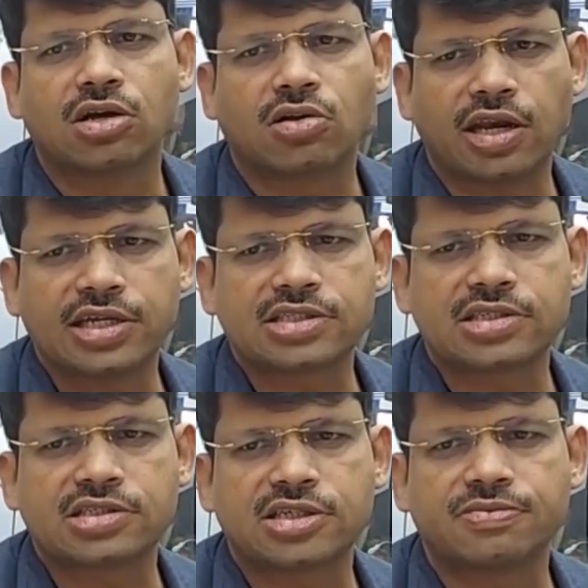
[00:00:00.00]
calling
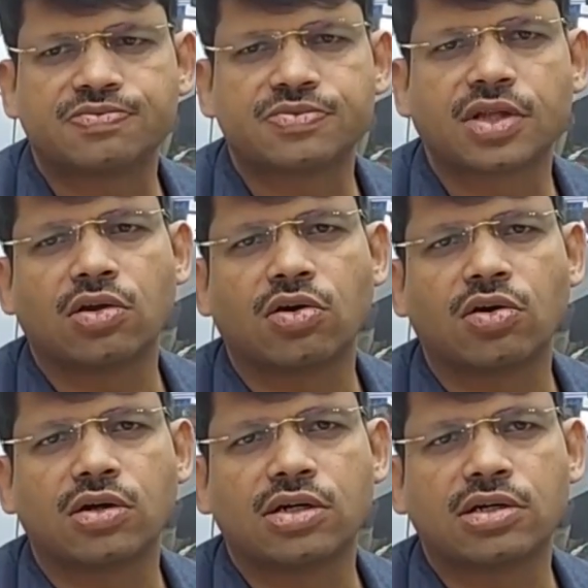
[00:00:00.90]
system,
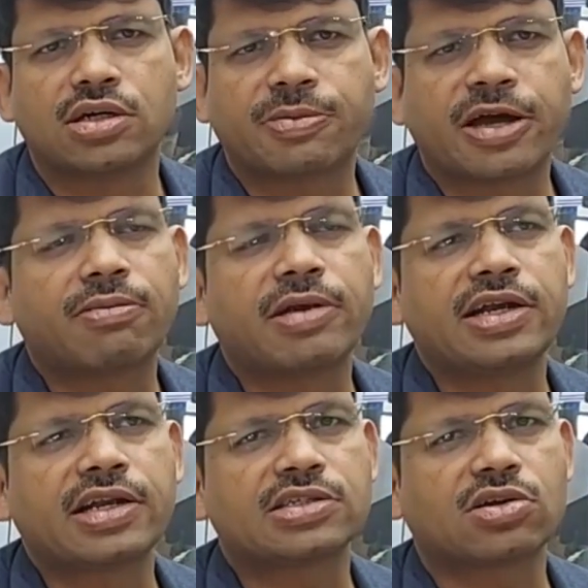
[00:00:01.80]
repair and
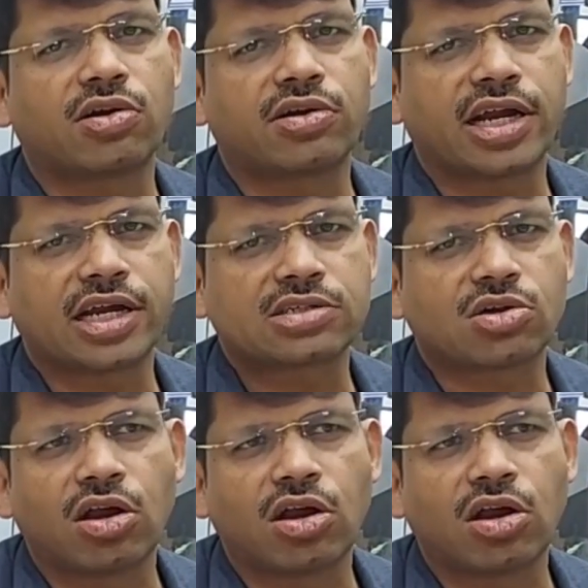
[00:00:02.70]
maintenance contracts.